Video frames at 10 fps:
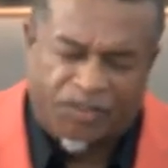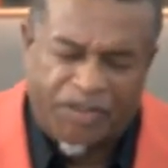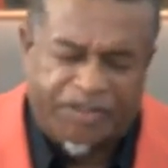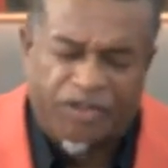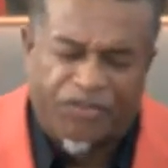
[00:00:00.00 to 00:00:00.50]
we
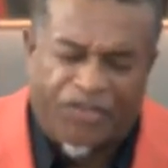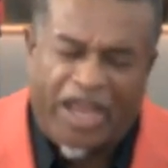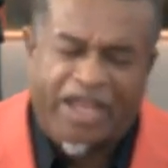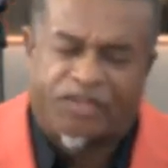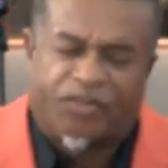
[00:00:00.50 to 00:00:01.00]
do
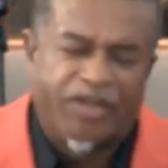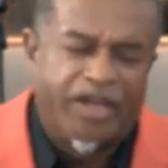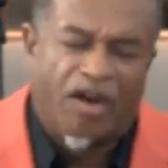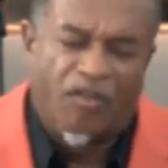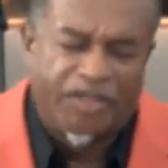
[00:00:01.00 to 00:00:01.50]
things we
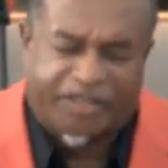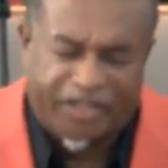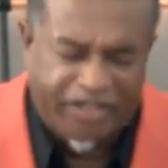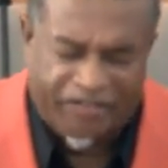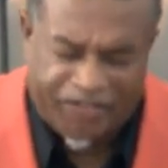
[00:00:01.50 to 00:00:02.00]
know we
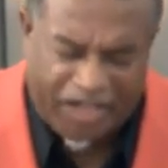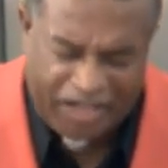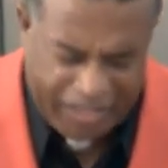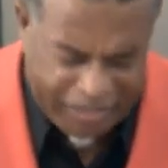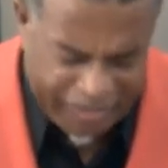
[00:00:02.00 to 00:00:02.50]
shouldn't have
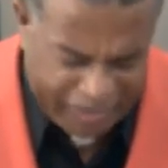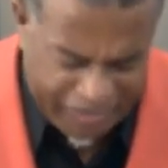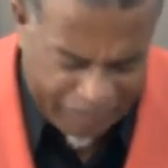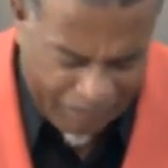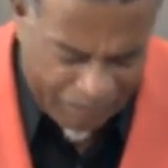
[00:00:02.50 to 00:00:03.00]

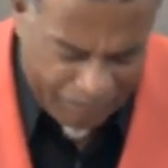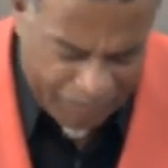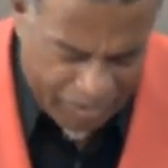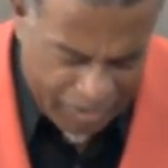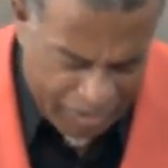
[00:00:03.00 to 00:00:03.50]

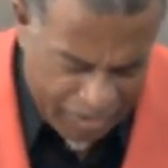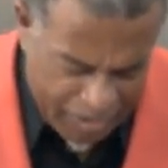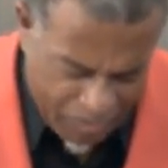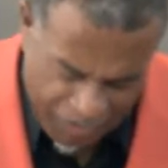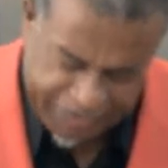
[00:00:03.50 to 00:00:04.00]

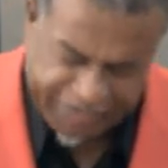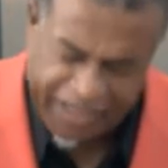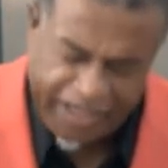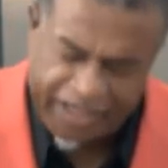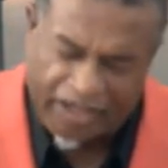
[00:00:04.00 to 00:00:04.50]
done. We
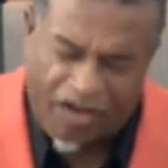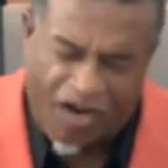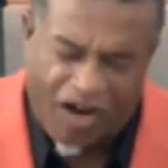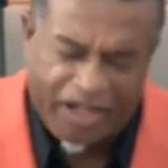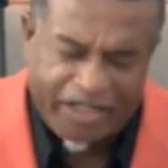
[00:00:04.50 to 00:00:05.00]
sin, Lord.